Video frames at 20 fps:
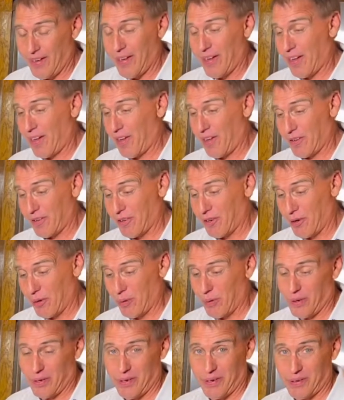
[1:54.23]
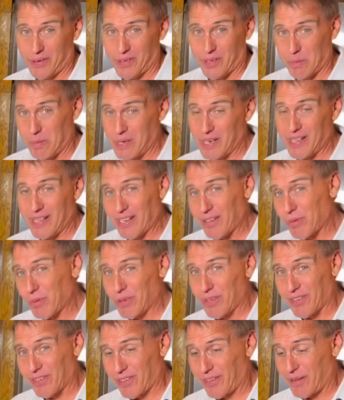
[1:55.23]
And you know what? To me, that's
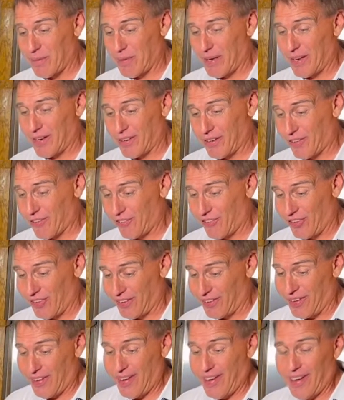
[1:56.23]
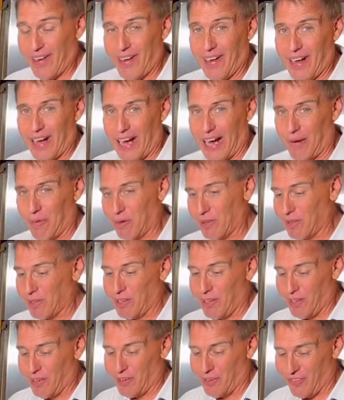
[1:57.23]
what it's all about. It's fun. I would
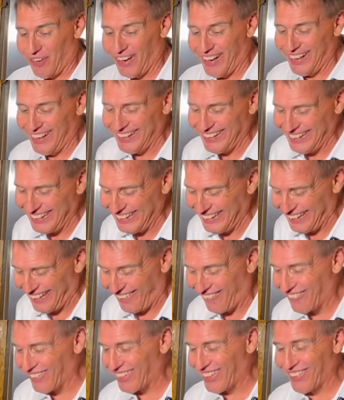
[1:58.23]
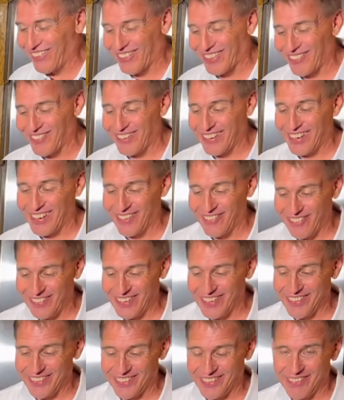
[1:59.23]
love, I would love someday to
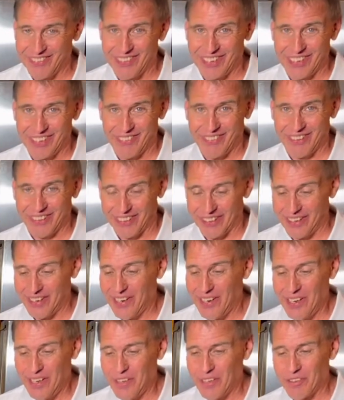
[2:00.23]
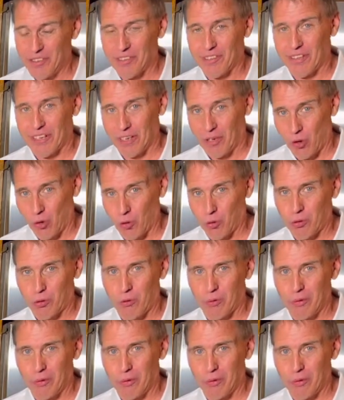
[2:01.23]
find somebody with a just like ultra